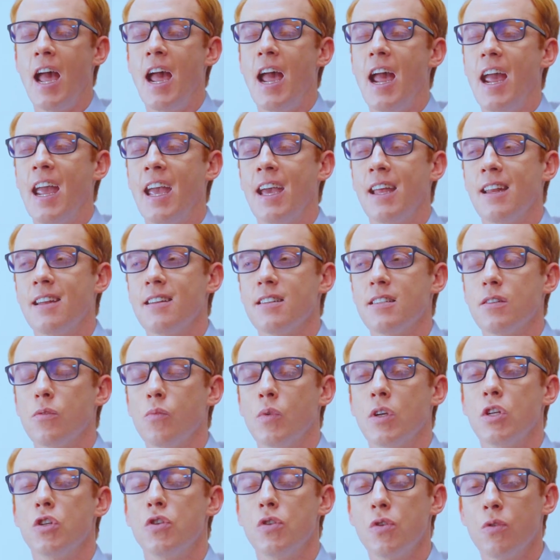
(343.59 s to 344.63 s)
And
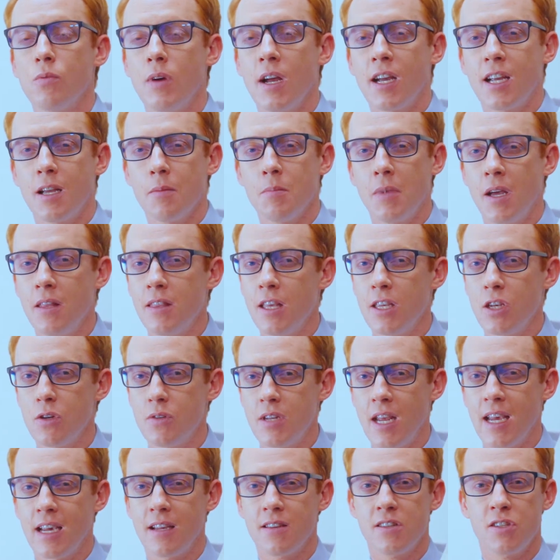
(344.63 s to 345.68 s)
we do recommend that you
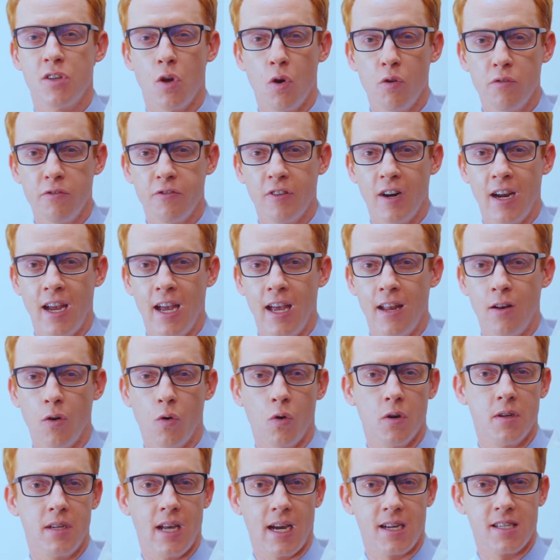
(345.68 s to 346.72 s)
take Zofran
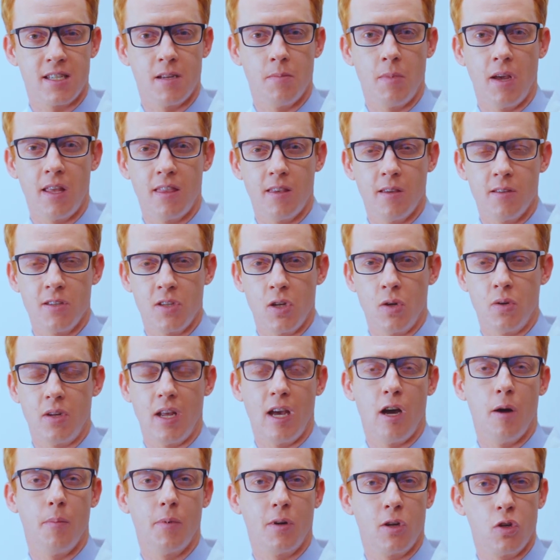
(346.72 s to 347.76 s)
or dexamethasone to
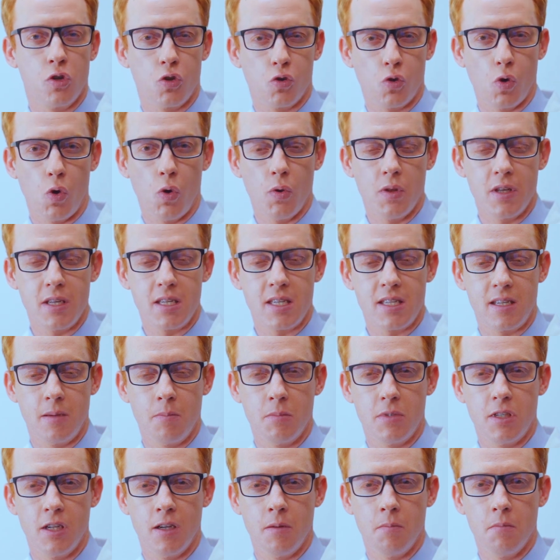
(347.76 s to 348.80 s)
help control this
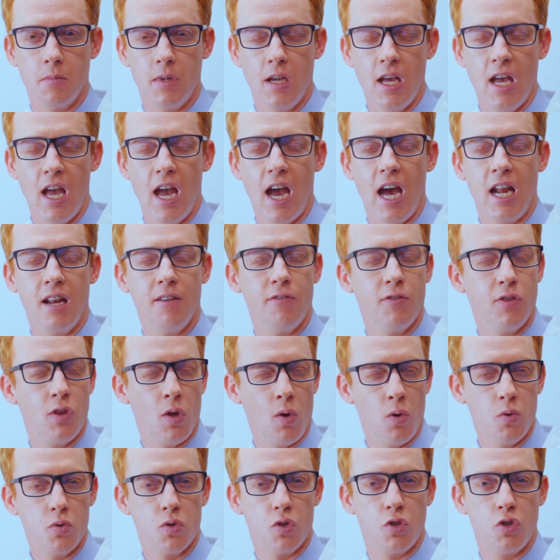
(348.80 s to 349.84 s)
symptom. And if
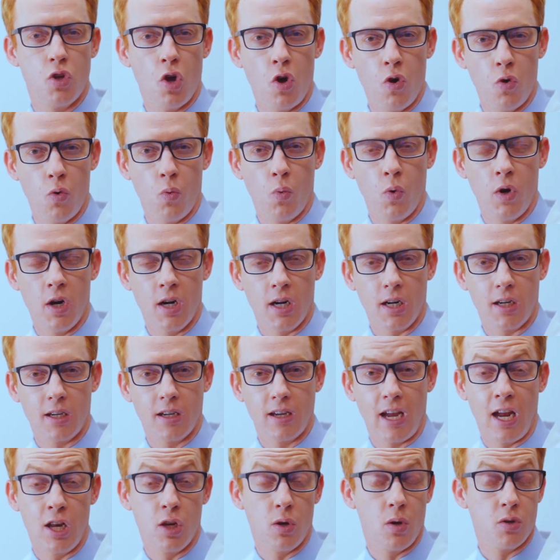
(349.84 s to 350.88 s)
those don't work
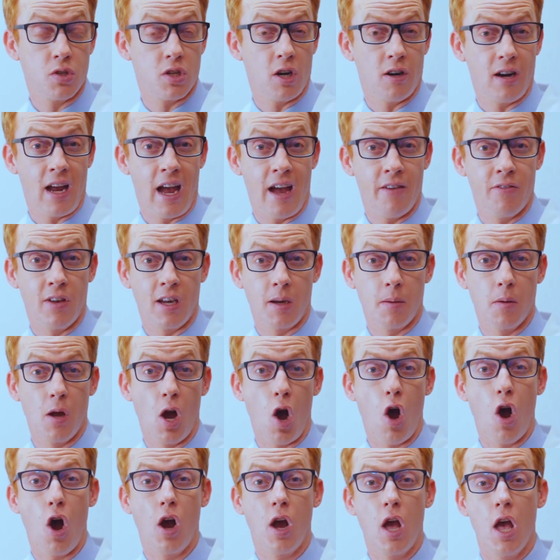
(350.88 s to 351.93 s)
and you start having
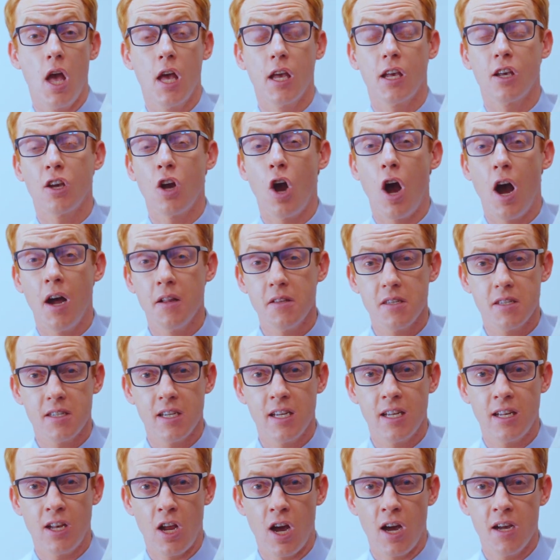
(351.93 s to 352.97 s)

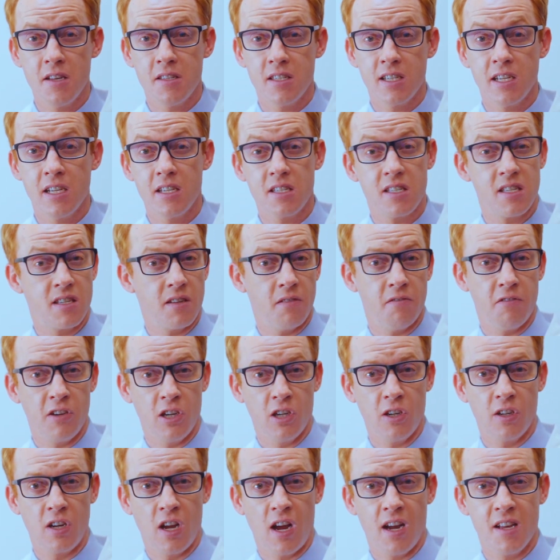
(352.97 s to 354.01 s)
constant nausea,
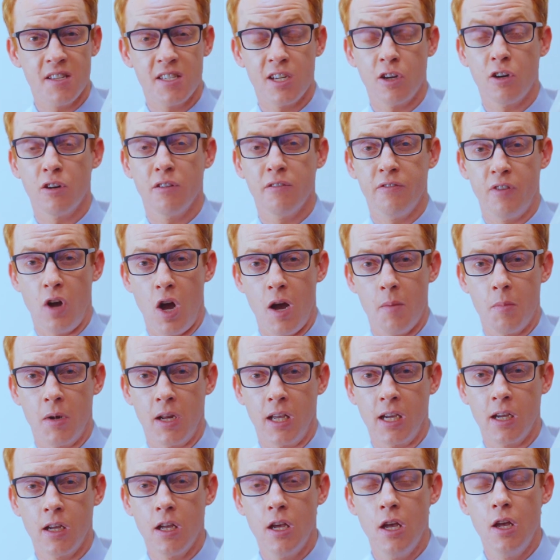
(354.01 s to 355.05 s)
severe nausea, or
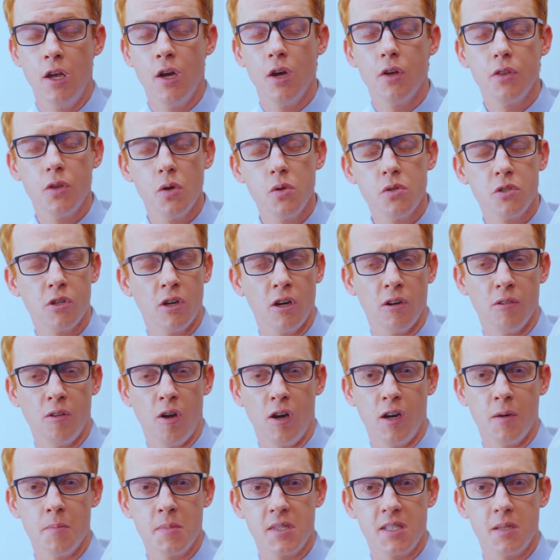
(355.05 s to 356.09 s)
vomiting, those are
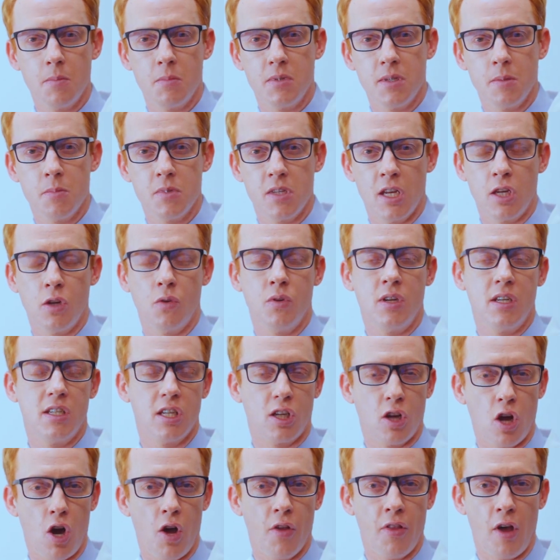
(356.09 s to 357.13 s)
alarm symptoms that you'll need to
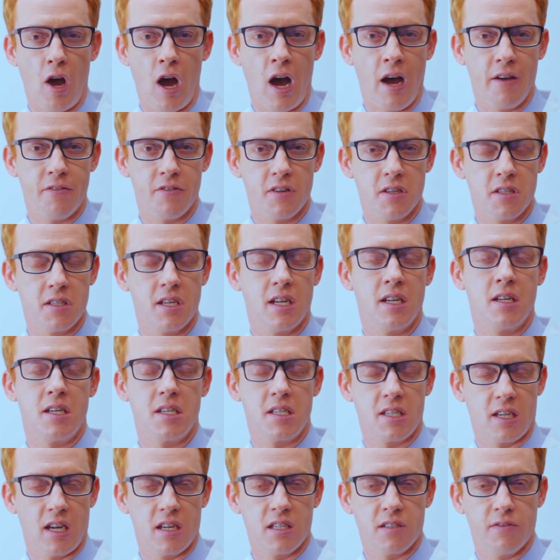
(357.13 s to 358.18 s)
call the office and
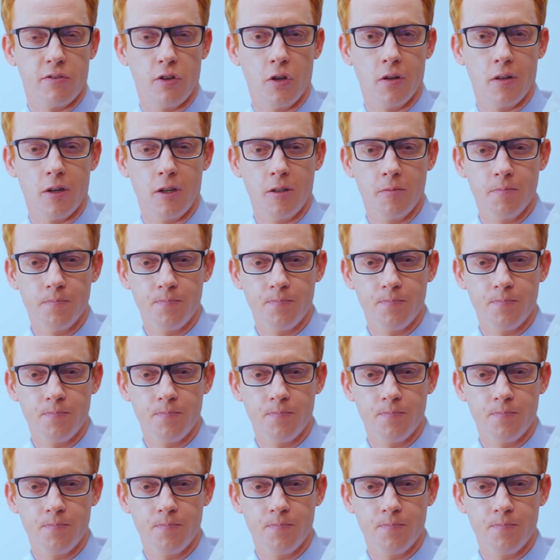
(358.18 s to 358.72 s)
discuss further.